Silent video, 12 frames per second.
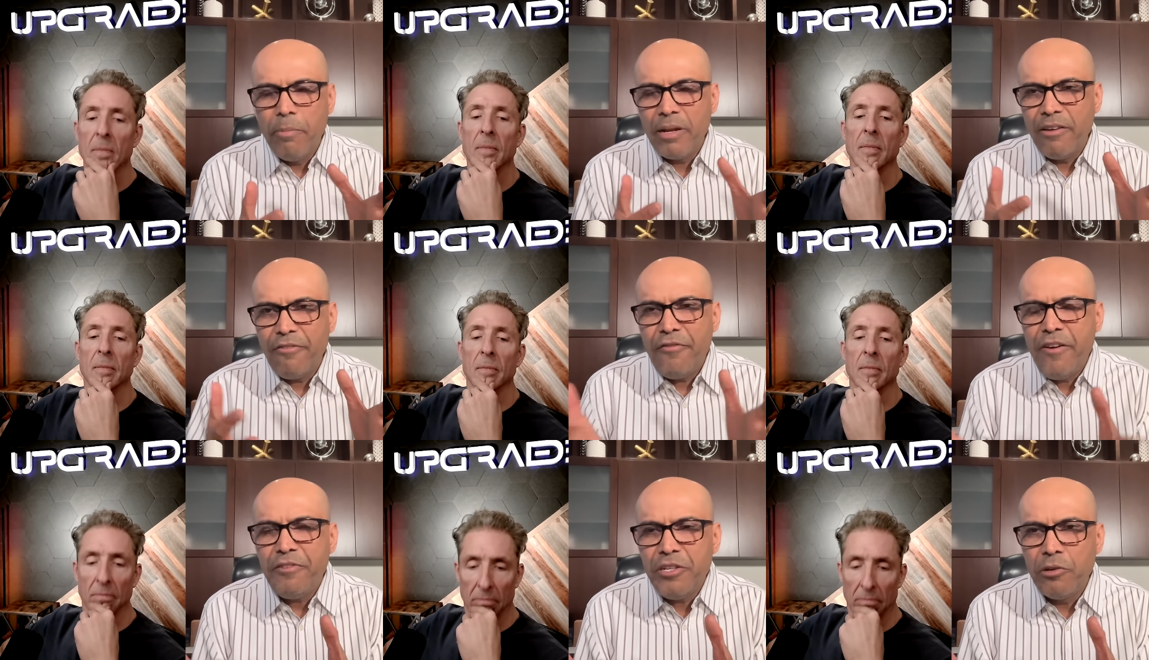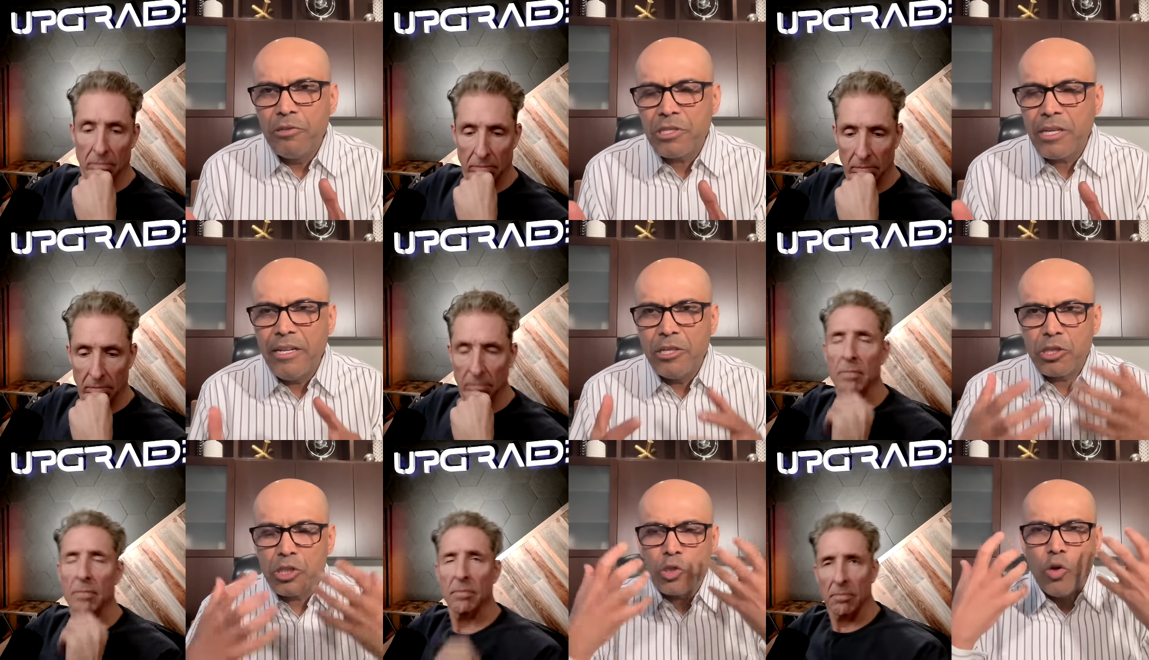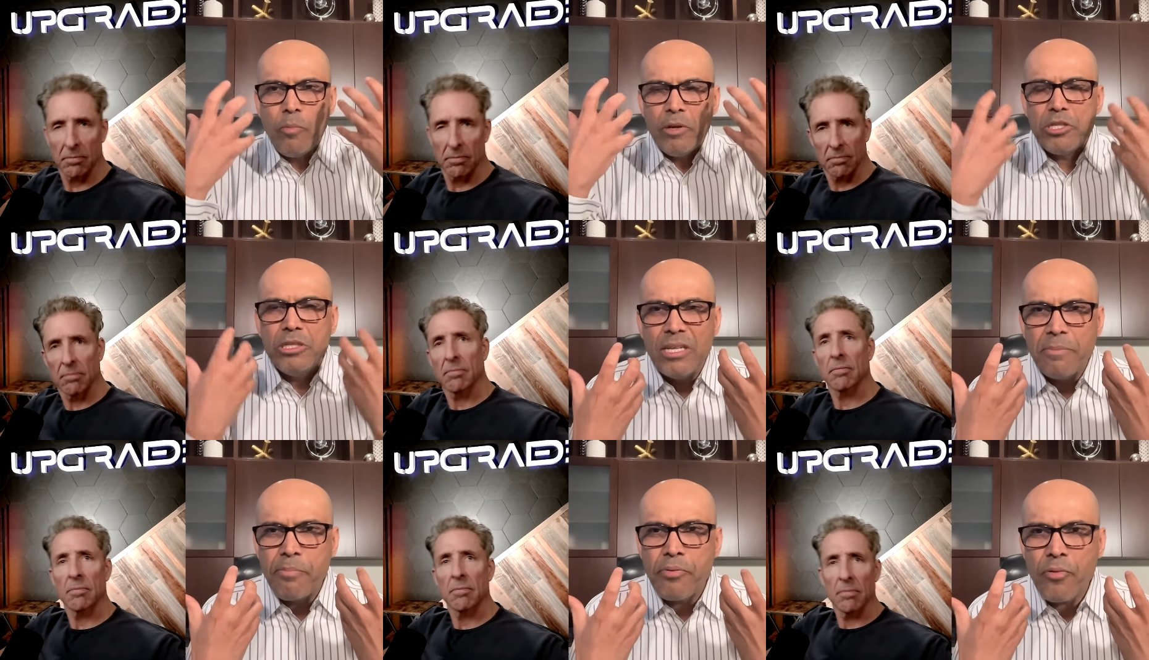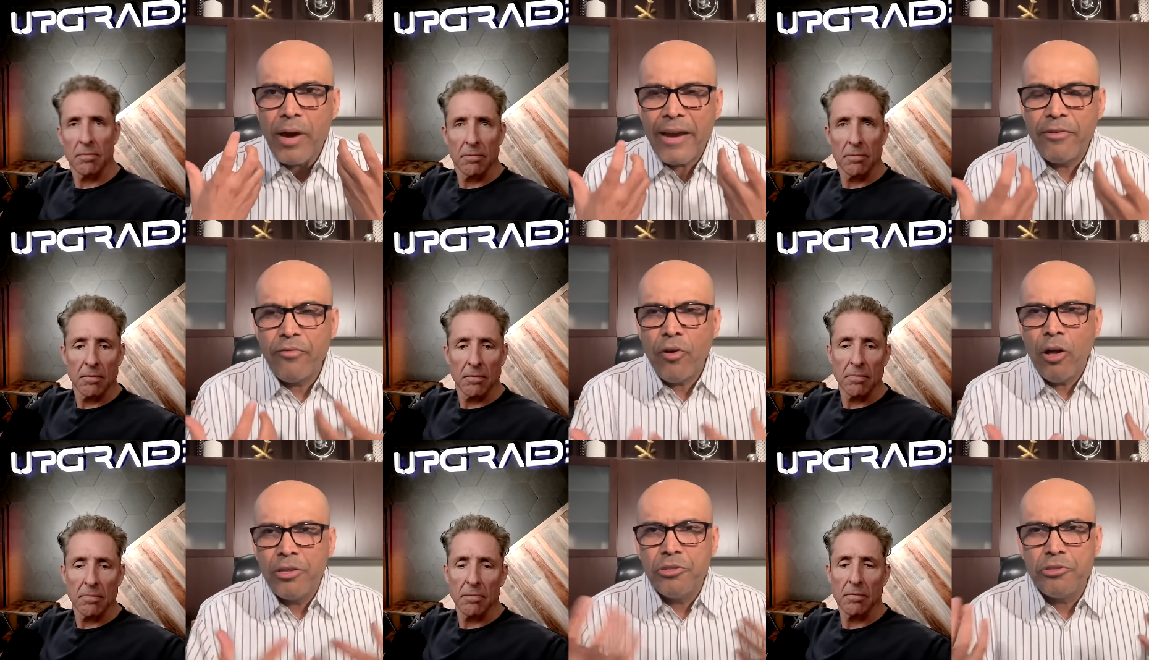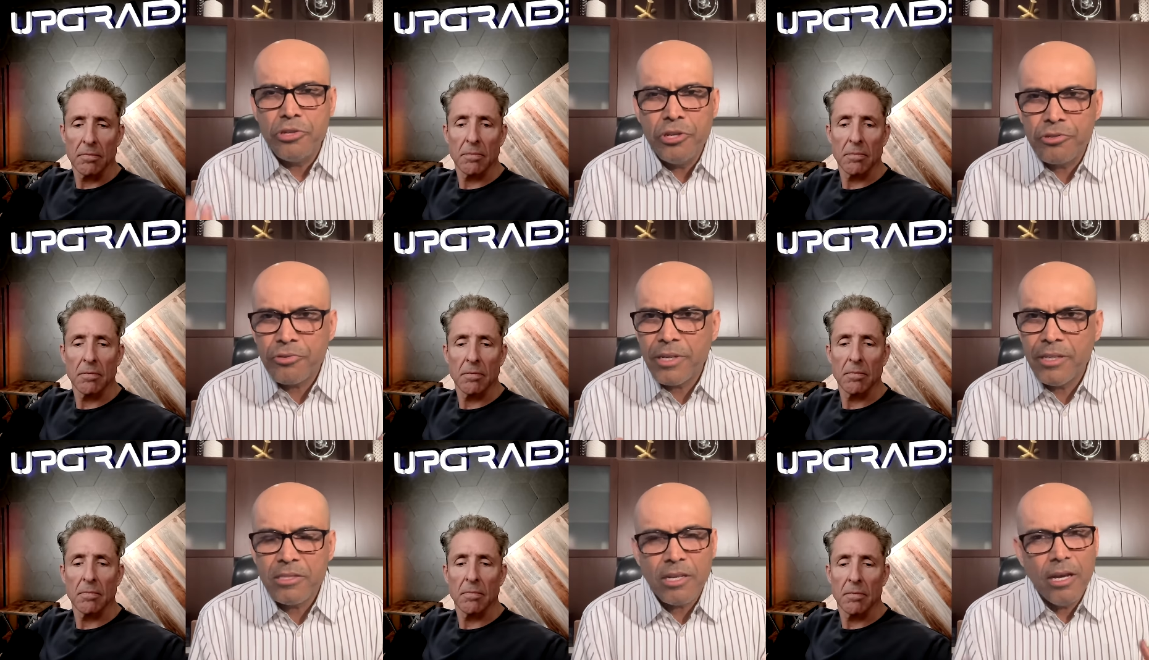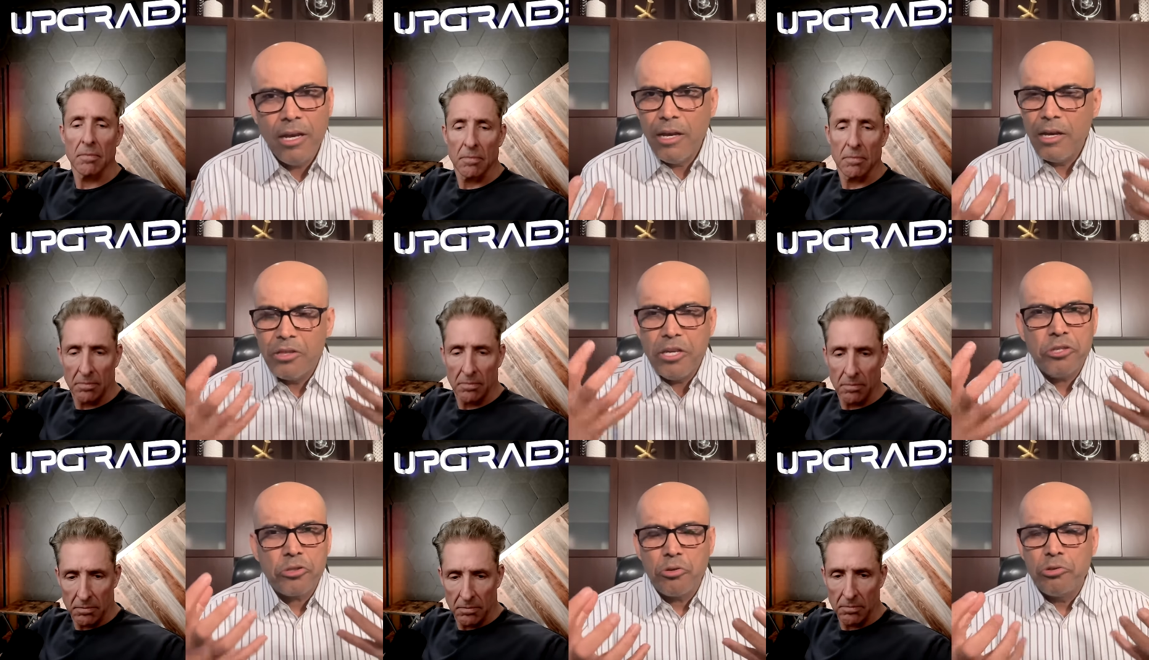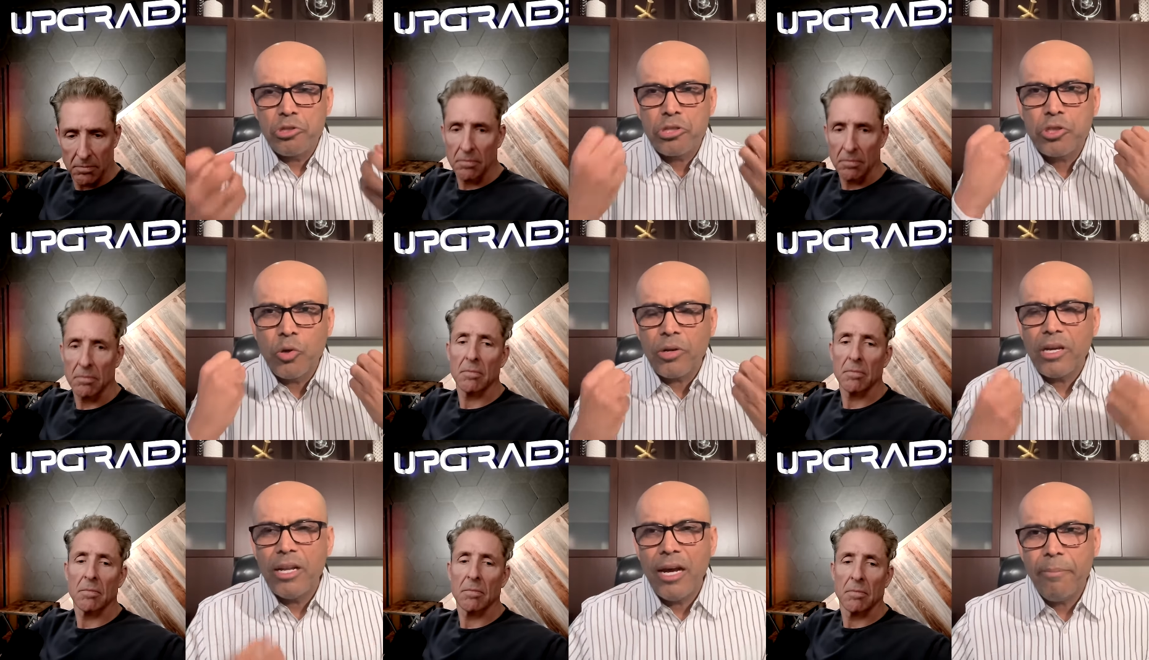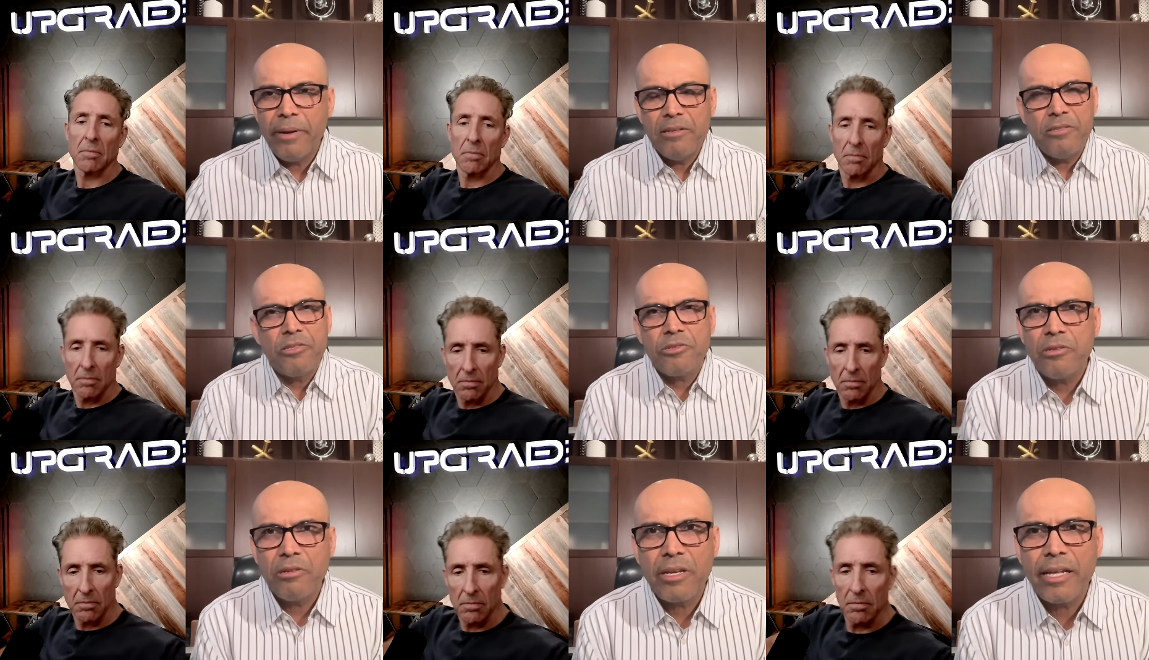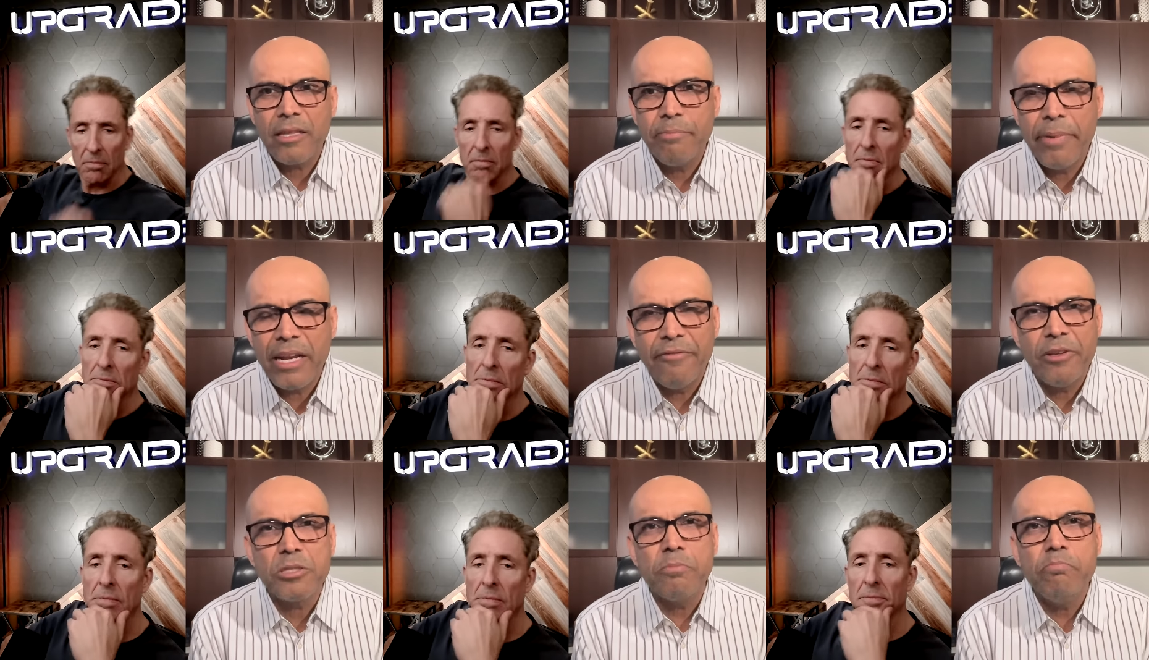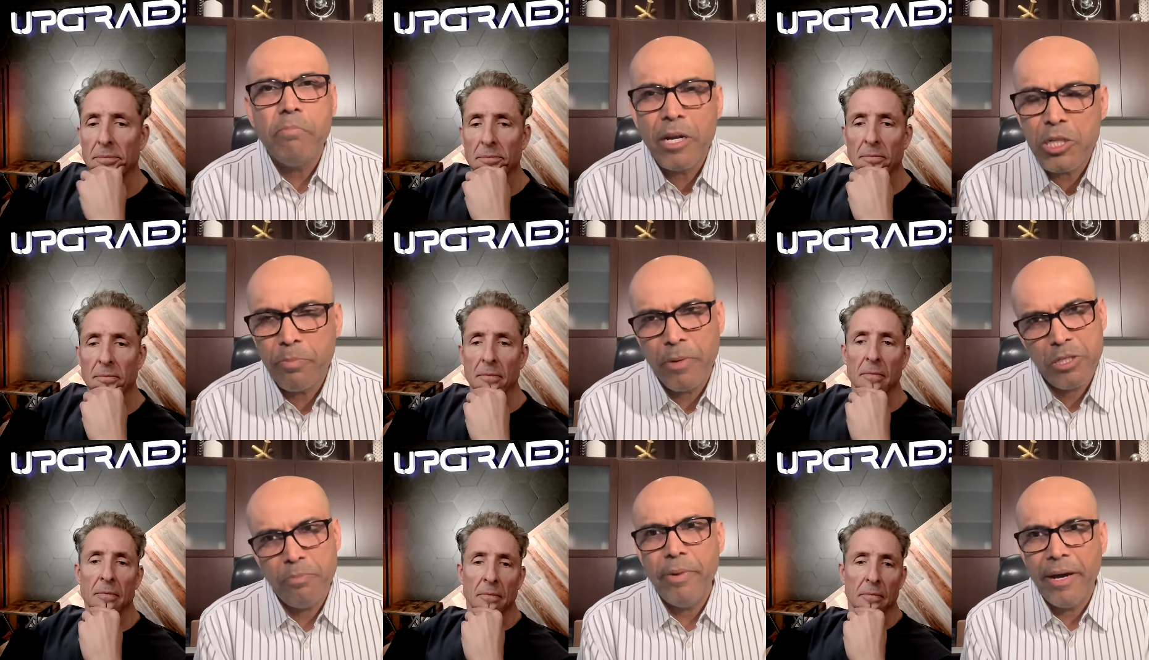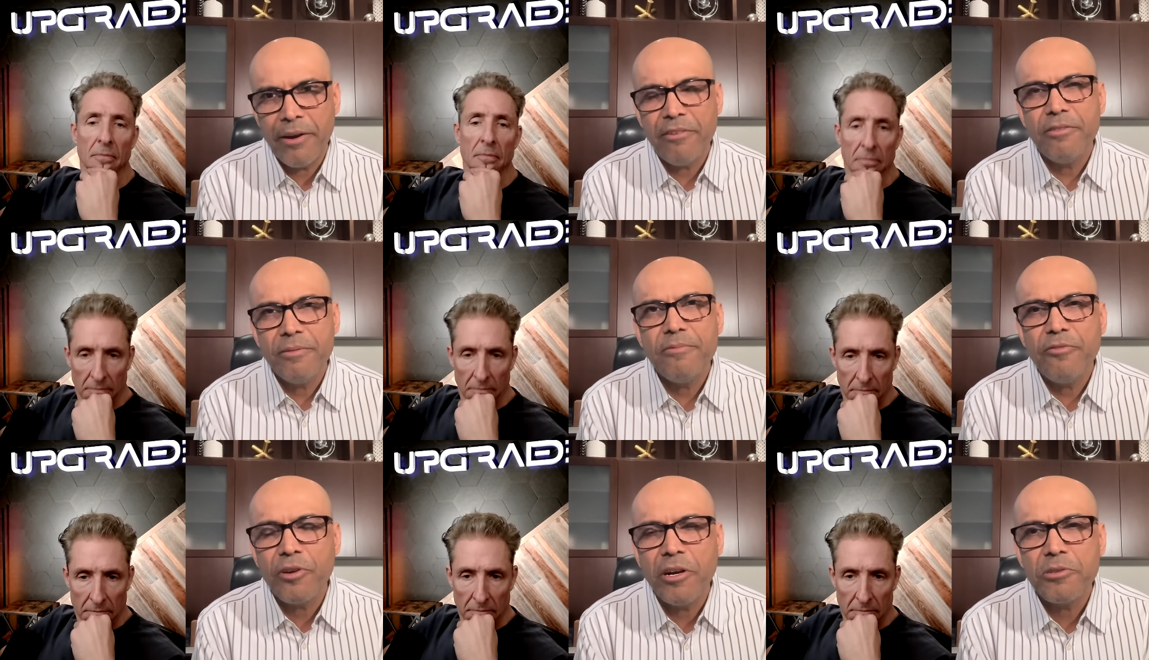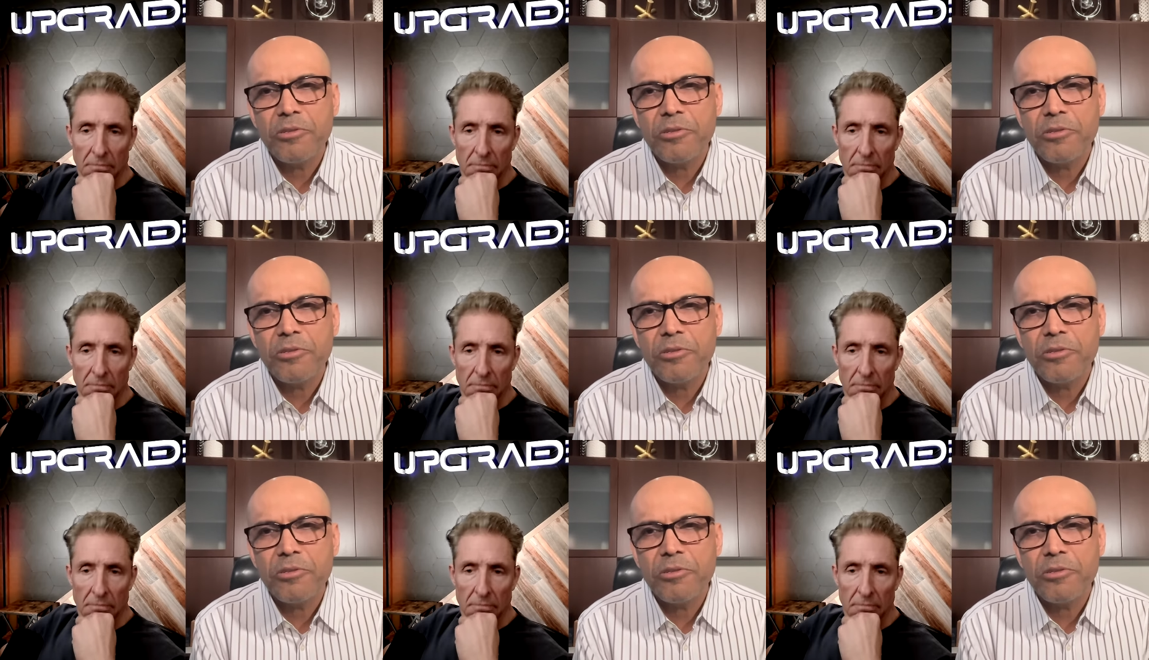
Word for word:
Speaker 1: but the 50 year old skin is so much deprived of all these nutrients, they're just going to soak it up and just going to get the benefits much, much better for